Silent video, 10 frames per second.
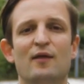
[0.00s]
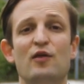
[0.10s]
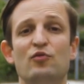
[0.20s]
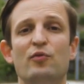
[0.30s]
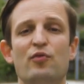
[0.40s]

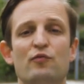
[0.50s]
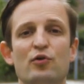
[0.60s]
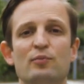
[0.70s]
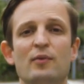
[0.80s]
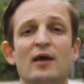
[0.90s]
This was the
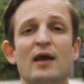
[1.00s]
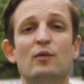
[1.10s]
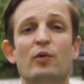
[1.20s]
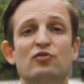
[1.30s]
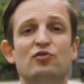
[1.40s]
room
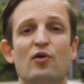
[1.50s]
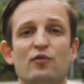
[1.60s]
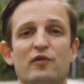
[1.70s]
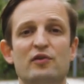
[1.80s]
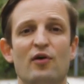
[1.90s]
in which
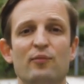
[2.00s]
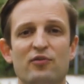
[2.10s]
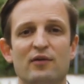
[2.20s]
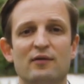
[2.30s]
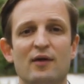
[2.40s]
Godfrey
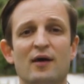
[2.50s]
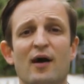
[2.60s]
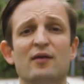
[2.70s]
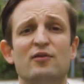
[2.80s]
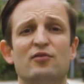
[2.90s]
Thompson
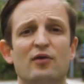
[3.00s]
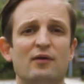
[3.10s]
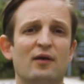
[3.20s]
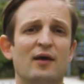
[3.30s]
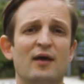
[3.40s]

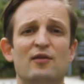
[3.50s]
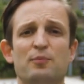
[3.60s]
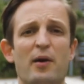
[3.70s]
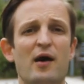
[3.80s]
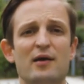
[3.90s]
undertook his
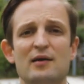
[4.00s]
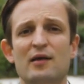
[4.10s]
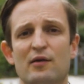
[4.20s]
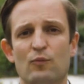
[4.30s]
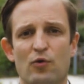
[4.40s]

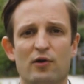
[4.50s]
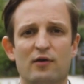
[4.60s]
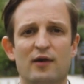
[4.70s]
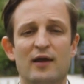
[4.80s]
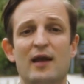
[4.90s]
pioneering
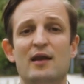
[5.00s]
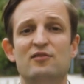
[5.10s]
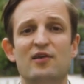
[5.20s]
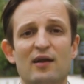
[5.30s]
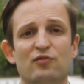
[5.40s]
work in
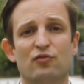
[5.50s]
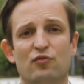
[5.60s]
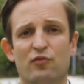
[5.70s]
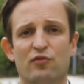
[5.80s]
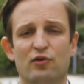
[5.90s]

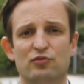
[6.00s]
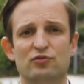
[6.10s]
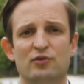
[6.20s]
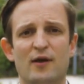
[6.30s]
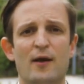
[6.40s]
intelligence
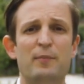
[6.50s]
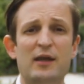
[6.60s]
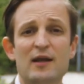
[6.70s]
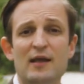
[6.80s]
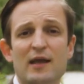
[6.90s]
research,
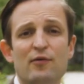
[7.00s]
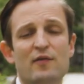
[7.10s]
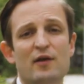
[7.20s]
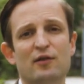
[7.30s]
beginning here in the